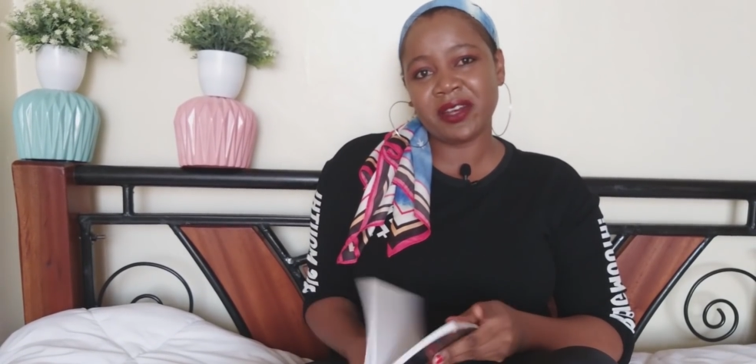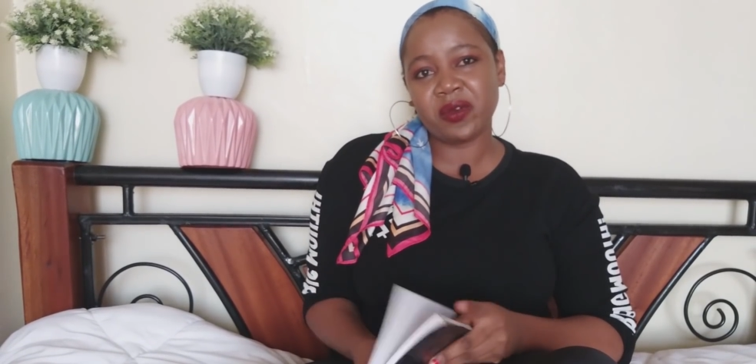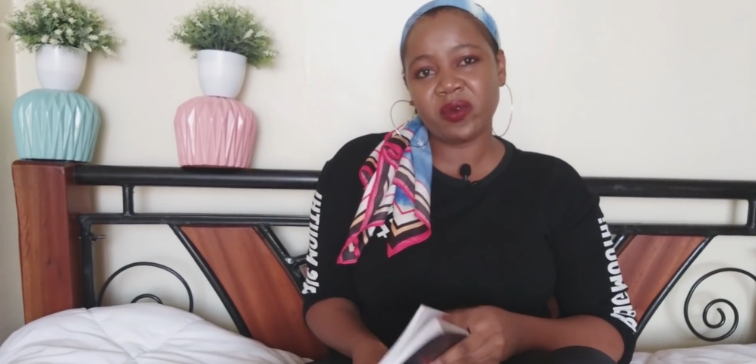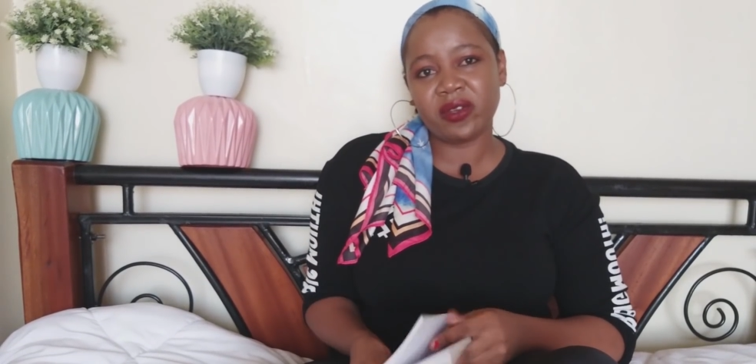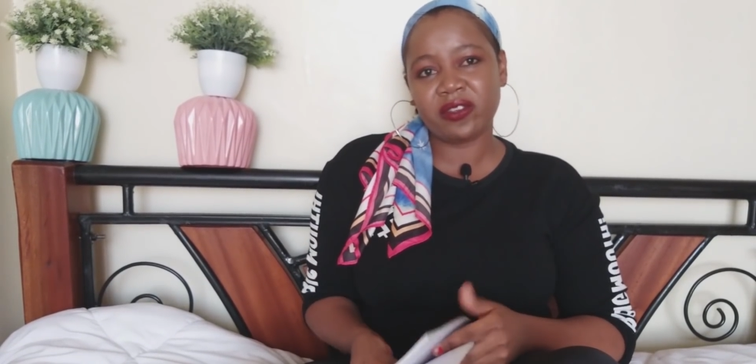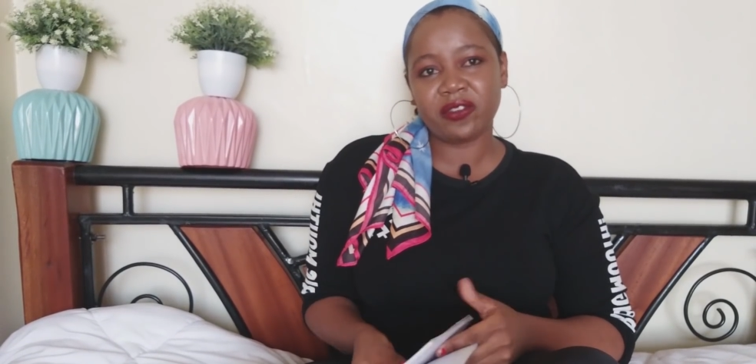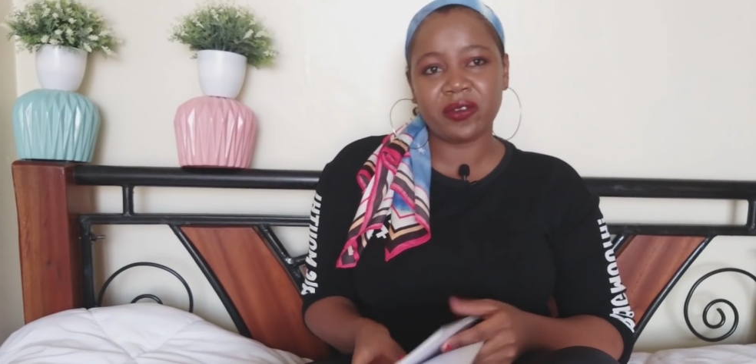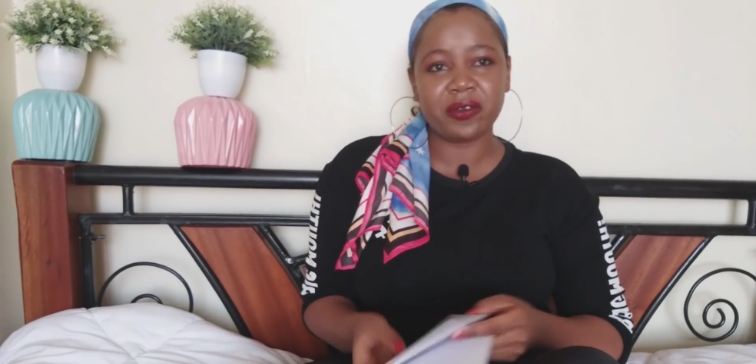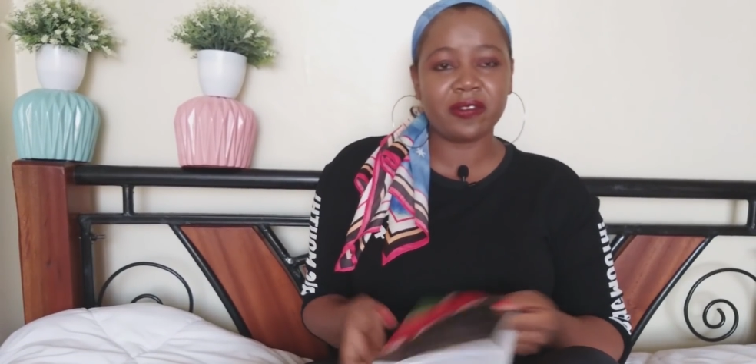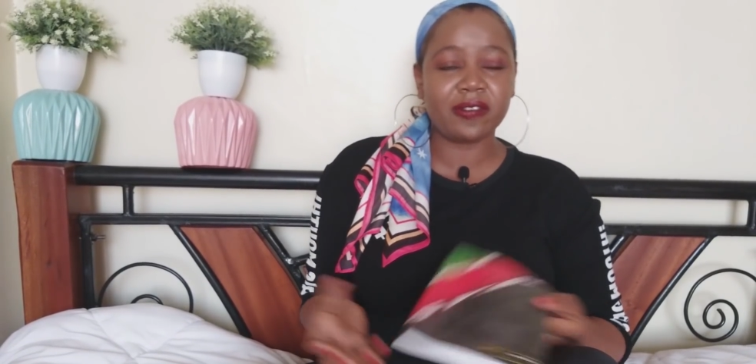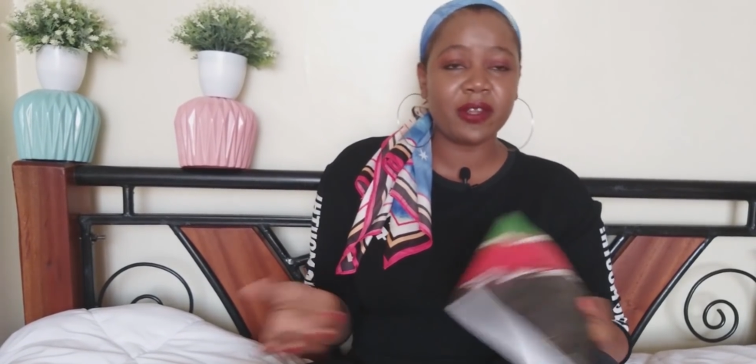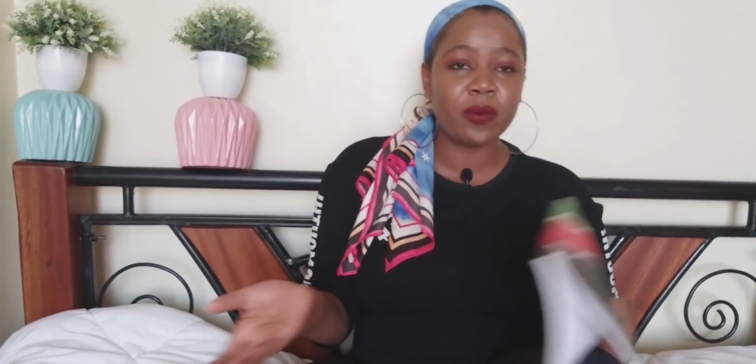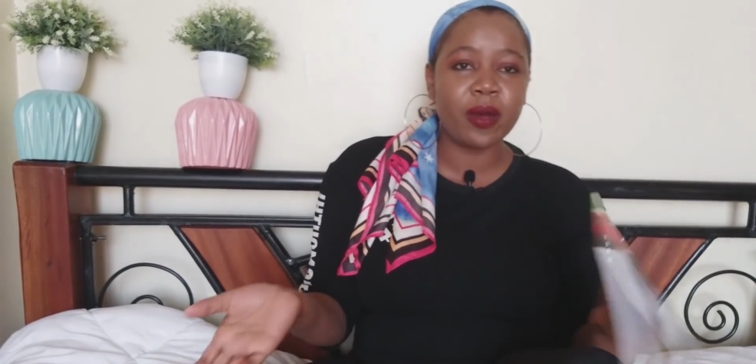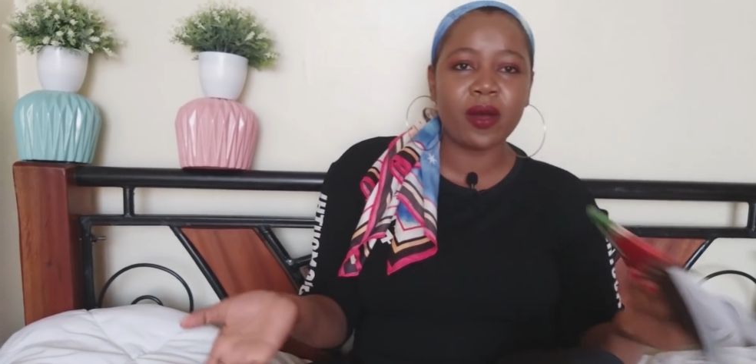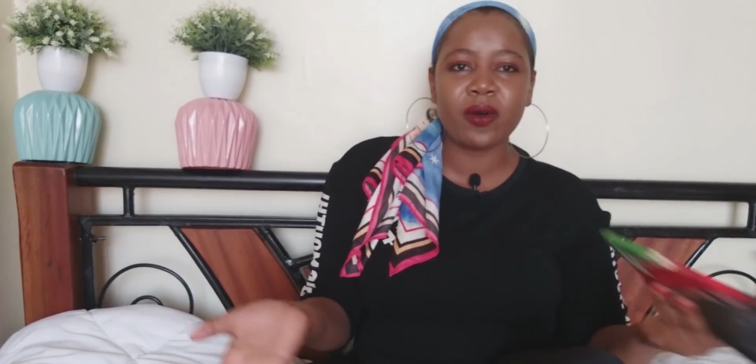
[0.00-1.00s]
questions
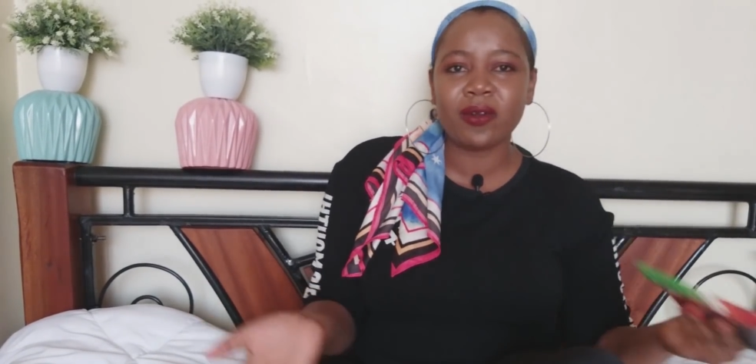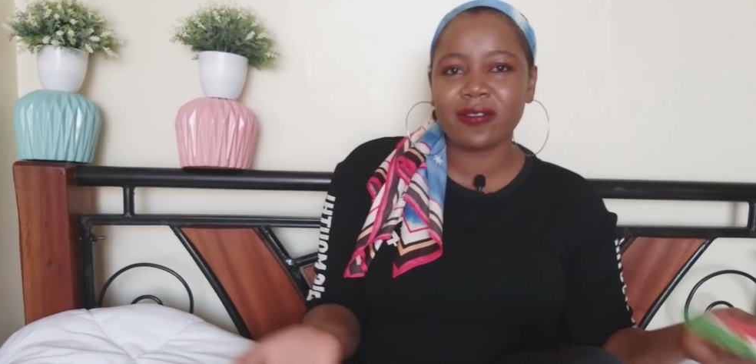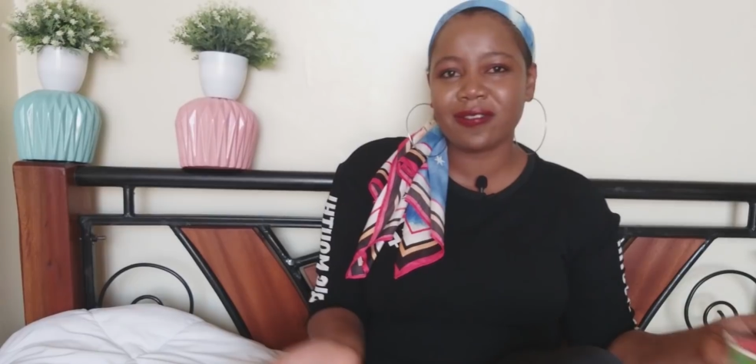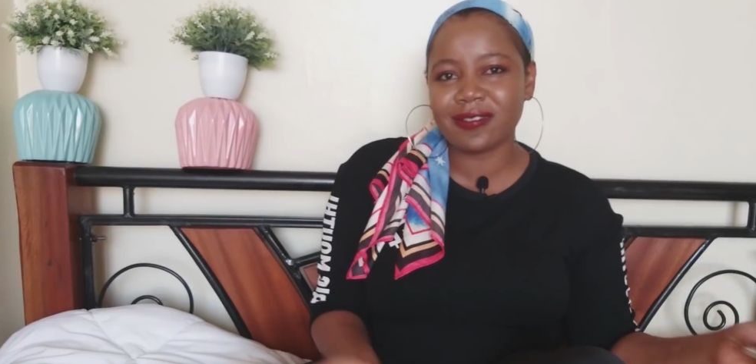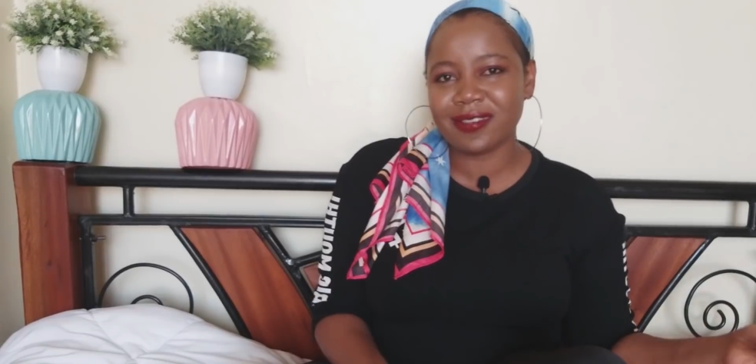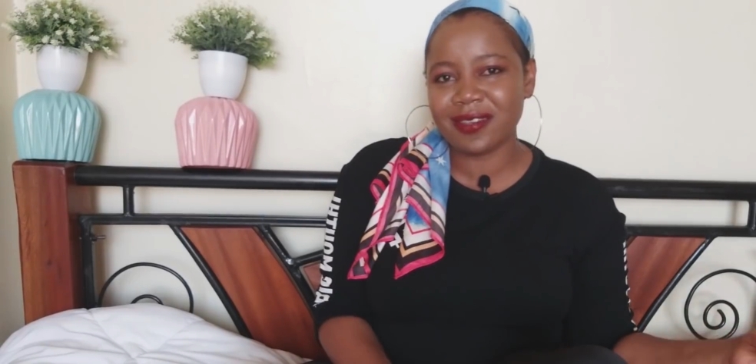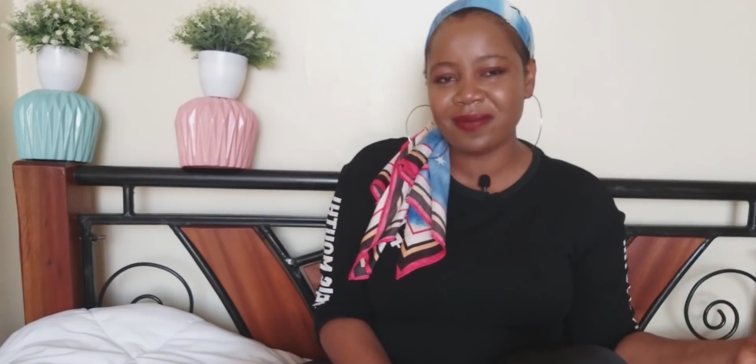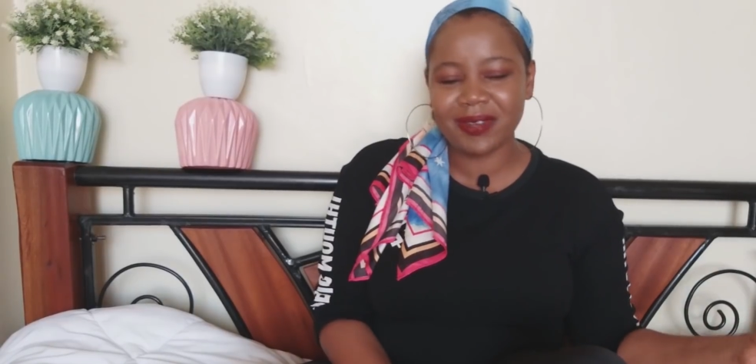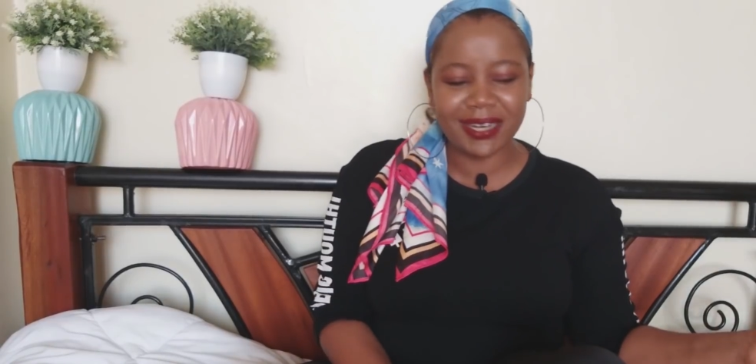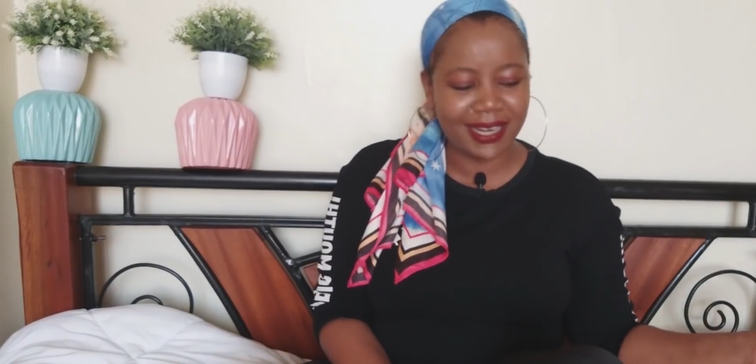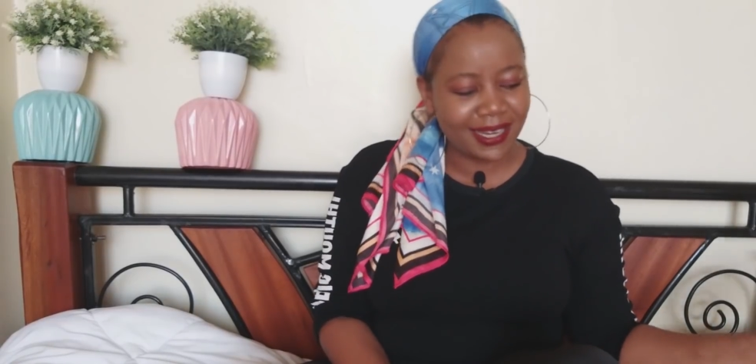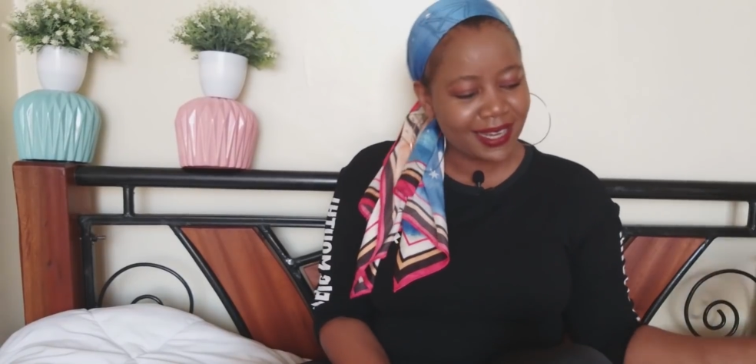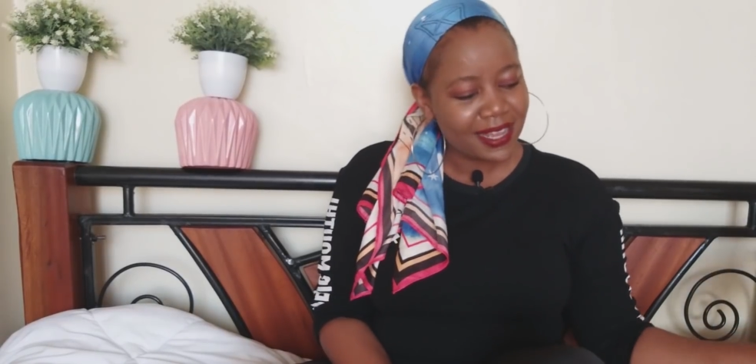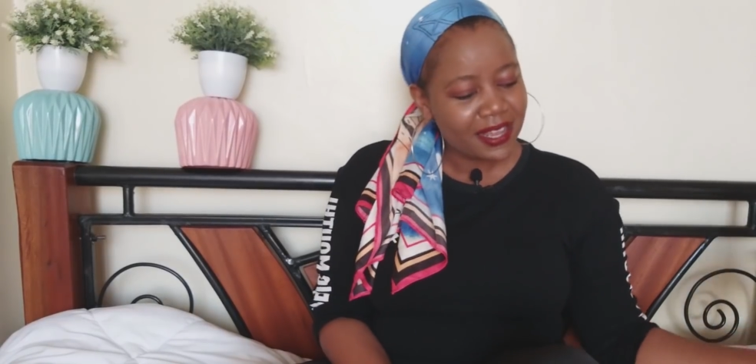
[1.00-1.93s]
they were all similar